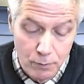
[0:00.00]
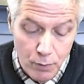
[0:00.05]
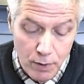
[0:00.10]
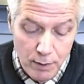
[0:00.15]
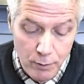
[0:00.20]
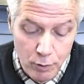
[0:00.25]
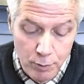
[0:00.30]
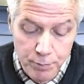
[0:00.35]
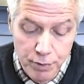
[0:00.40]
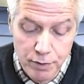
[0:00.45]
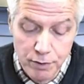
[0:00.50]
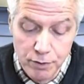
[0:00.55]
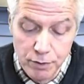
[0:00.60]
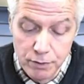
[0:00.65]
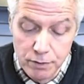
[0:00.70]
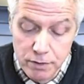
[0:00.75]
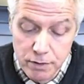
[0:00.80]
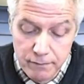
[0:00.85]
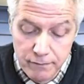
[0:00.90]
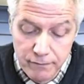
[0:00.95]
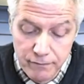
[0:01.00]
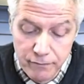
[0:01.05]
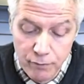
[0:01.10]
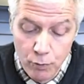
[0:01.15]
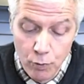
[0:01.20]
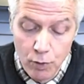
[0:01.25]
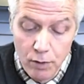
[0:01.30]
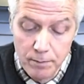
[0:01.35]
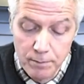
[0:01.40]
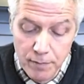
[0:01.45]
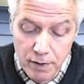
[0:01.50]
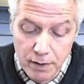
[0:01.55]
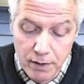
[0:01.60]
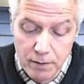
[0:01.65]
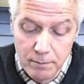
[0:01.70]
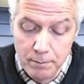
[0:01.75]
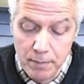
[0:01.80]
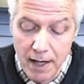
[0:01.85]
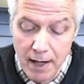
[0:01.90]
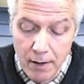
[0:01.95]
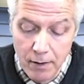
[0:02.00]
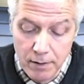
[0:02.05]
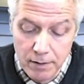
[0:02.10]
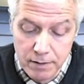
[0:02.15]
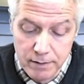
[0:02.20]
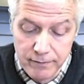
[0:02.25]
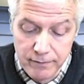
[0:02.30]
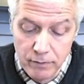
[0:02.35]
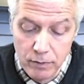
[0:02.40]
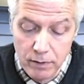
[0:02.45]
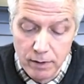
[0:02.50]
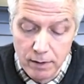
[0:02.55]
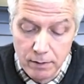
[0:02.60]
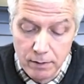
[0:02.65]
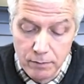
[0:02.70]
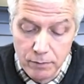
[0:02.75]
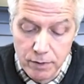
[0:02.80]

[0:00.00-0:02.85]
we will produce 4 million barrels of oil,